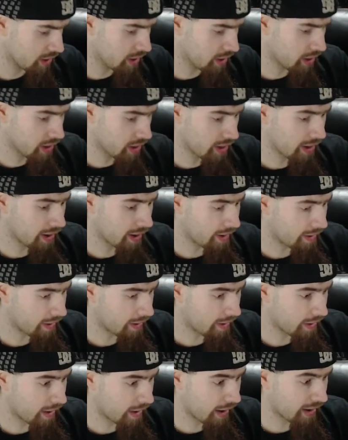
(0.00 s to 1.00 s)
Uh,
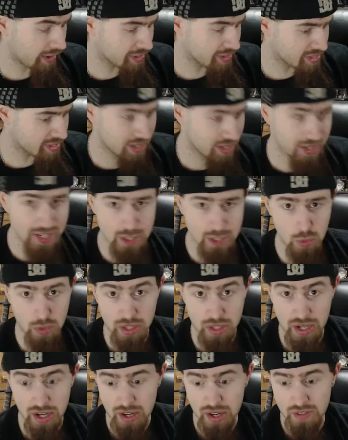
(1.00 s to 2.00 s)
and I seen this one. They
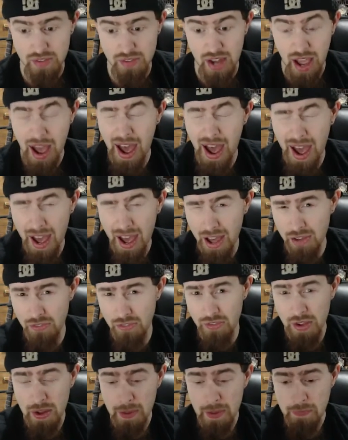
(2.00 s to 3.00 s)
didn't even have
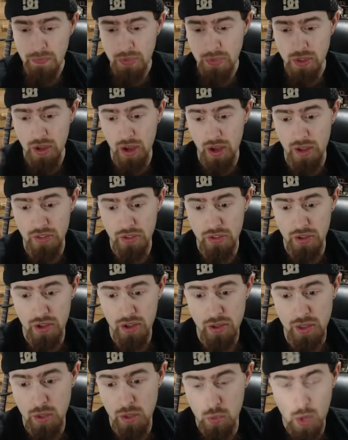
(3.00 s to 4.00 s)
uh, the,
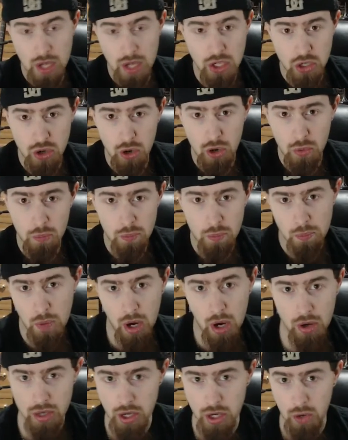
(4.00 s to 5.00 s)
the retro
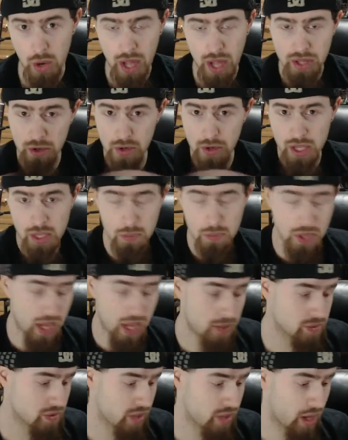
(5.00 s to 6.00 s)
Mario. I had to go to EB Games
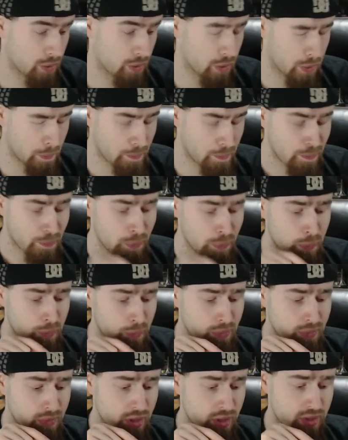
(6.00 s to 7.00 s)
for that one.
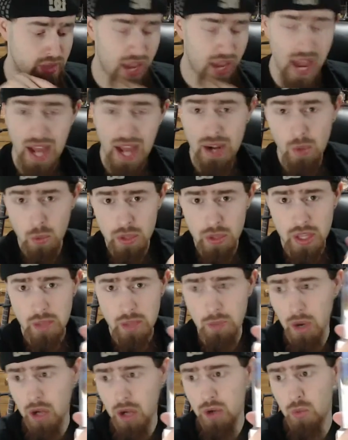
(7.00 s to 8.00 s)
They had only the
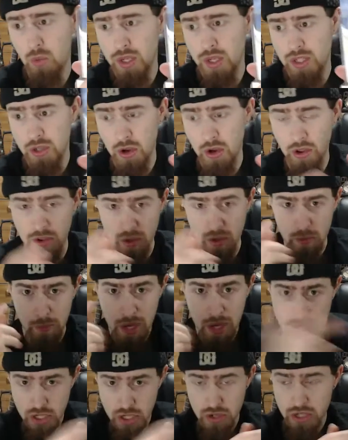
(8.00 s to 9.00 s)
modern one. So uh, make
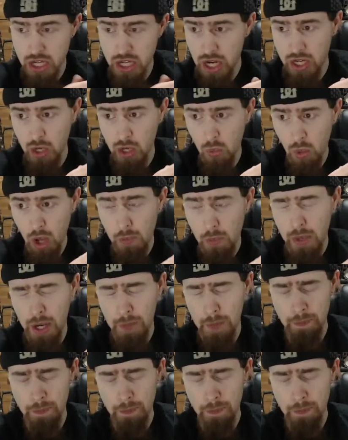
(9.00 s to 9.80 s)
sure you check your Walmart